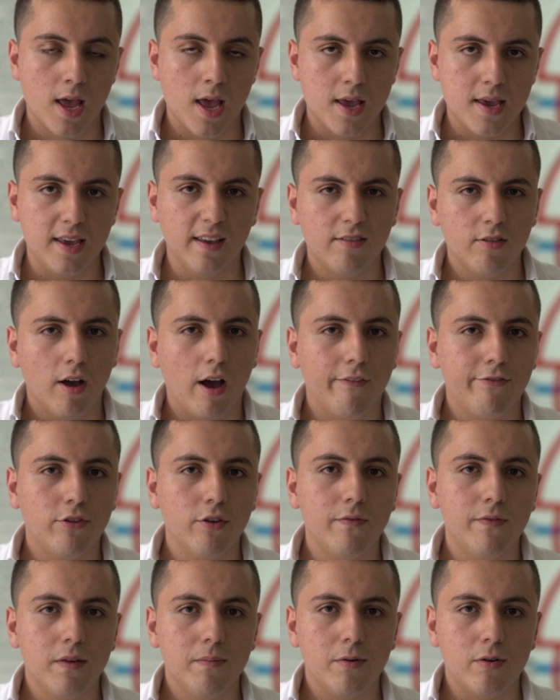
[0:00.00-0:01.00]
Yes, you have to
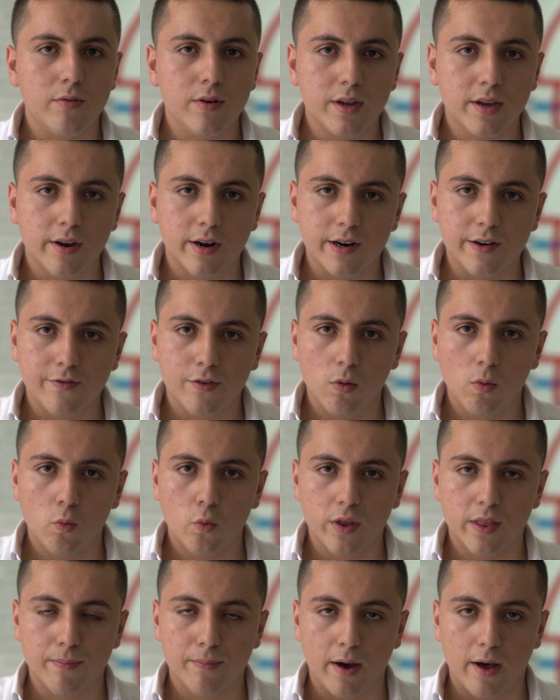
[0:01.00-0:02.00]
be very careful with
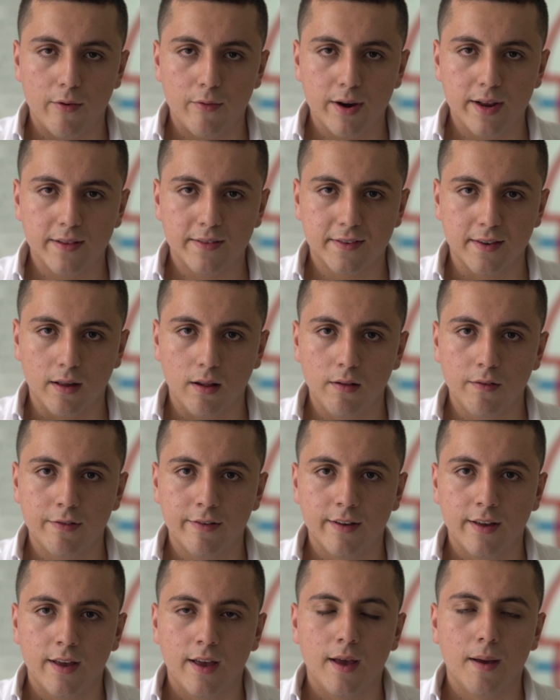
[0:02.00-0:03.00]
the battery itself,
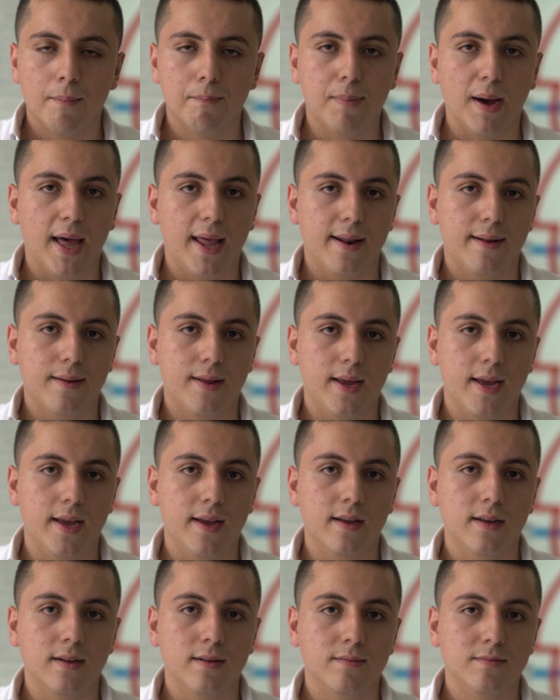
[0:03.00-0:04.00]
but
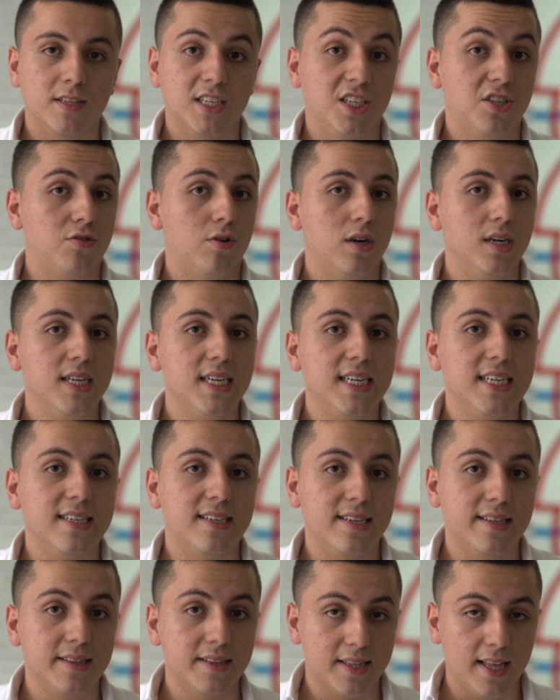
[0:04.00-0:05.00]
the drone is
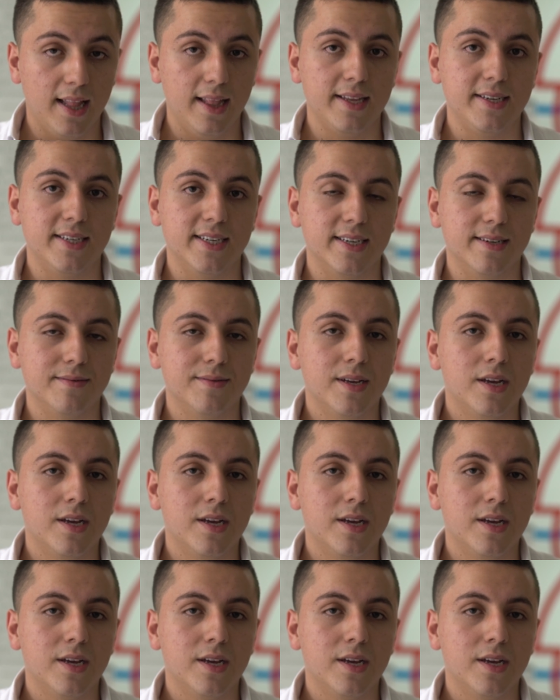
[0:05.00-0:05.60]
intelligent.